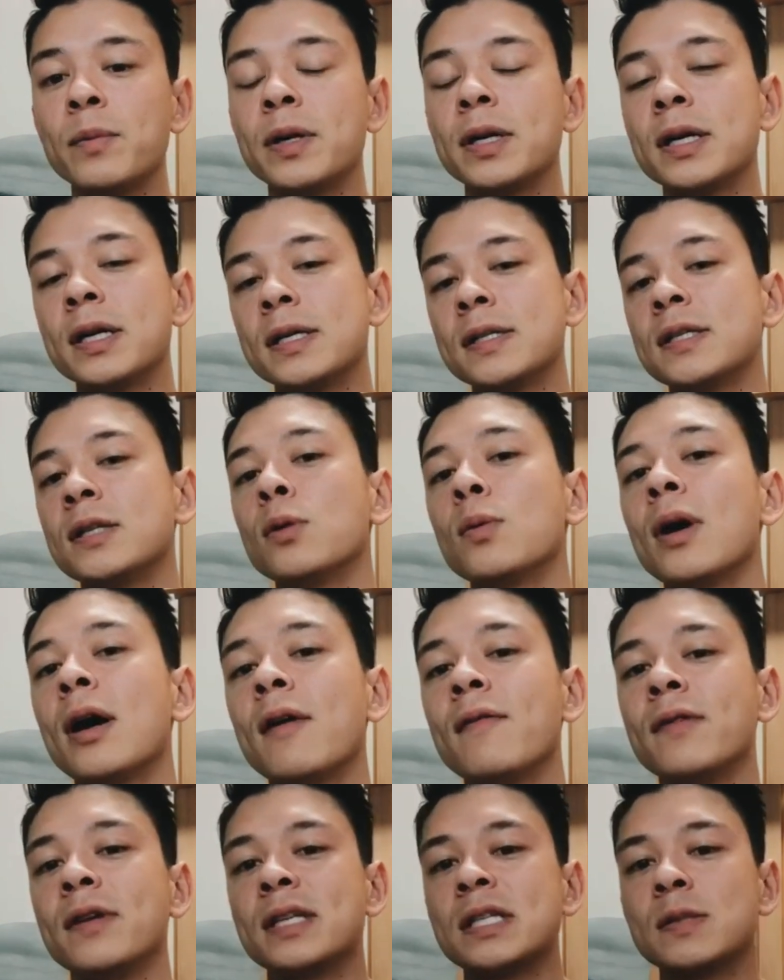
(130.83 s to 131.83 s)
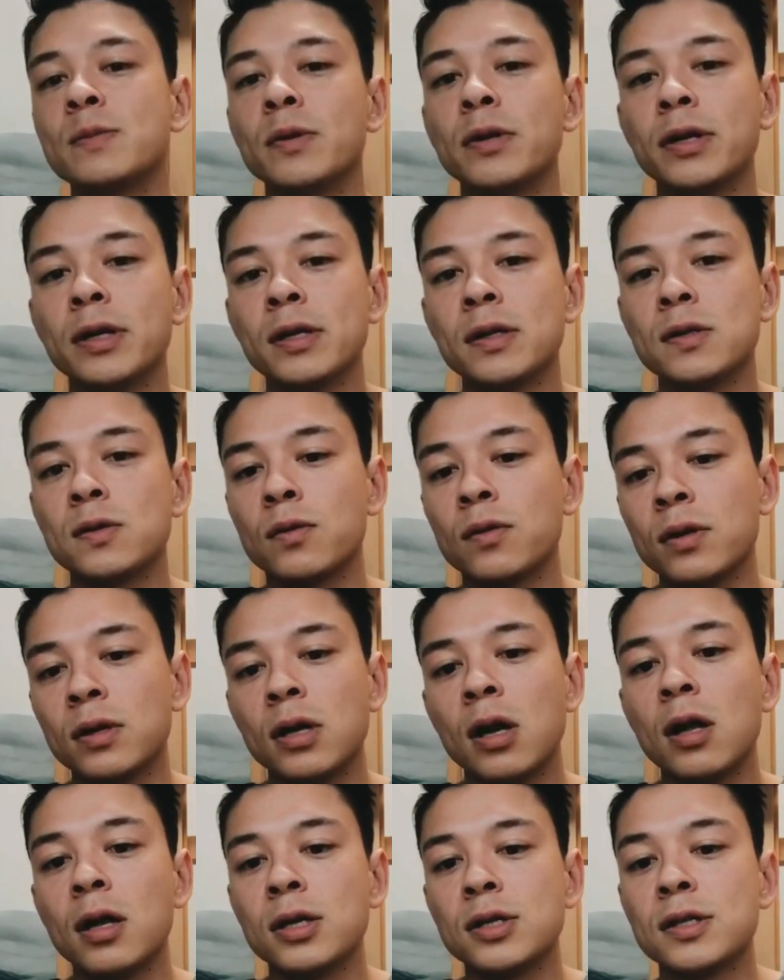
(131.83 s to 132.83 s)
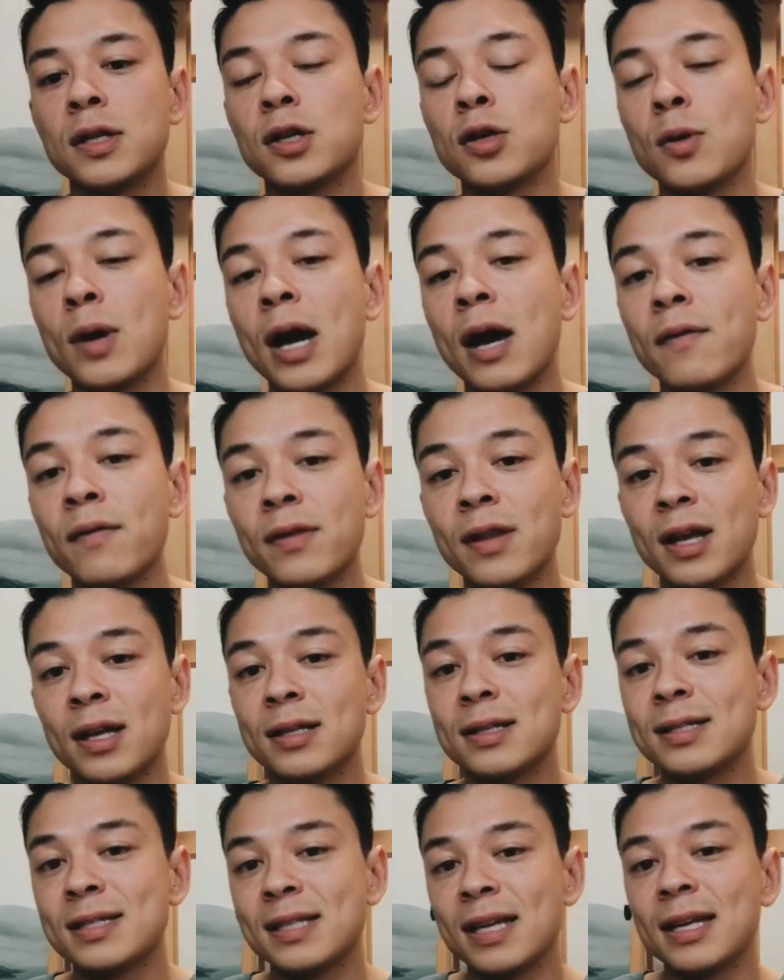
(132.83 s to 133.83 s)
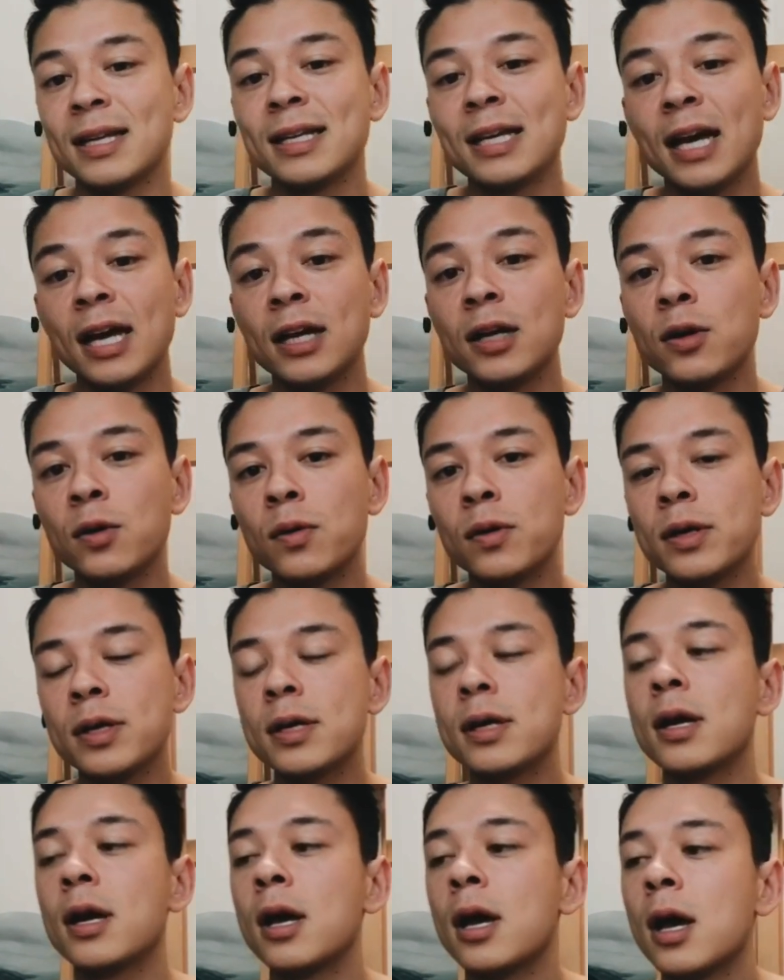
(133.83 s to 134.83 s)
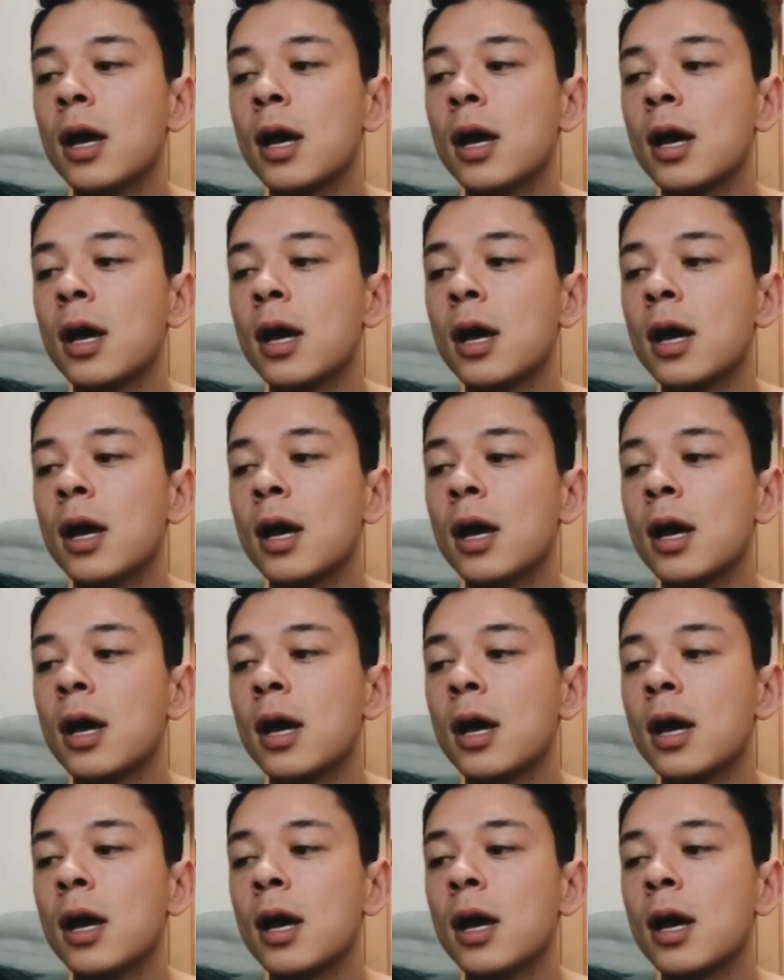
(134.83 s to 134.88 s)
because they don't have the experience or the knowledge that you have in that said category.